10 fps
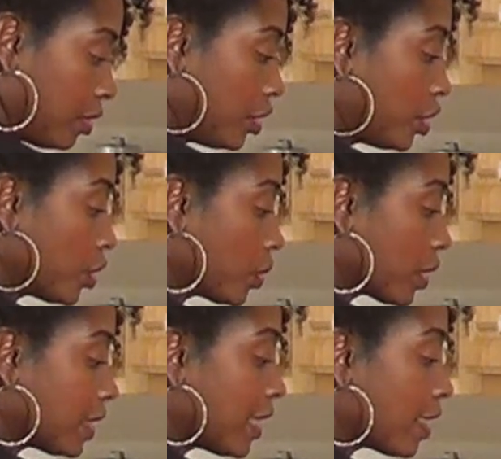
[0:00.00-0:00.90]
You just
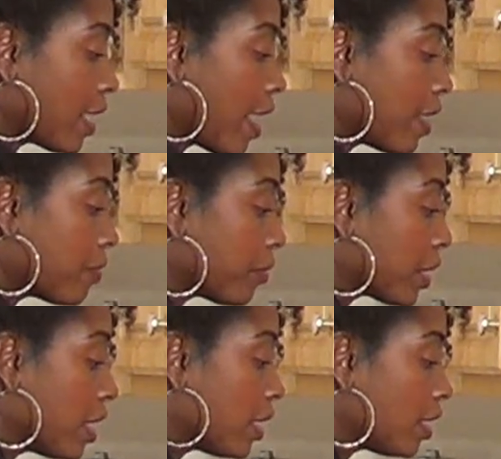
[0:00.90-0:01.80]
sort of set that and
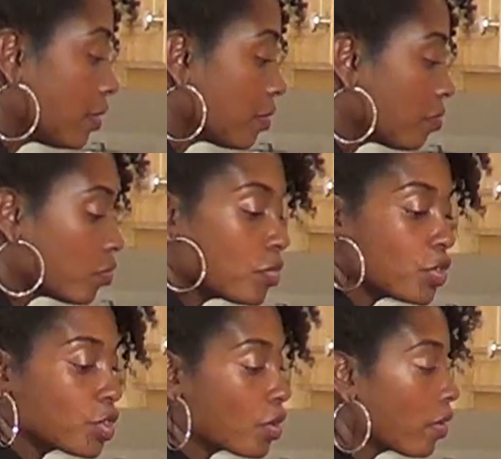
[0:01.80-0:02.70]
forget
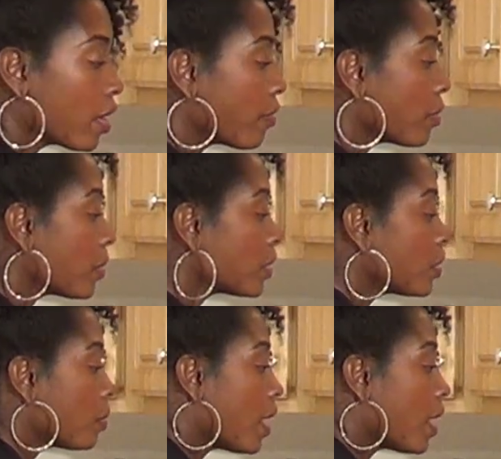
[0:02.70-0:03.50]
it. Stir it every once in a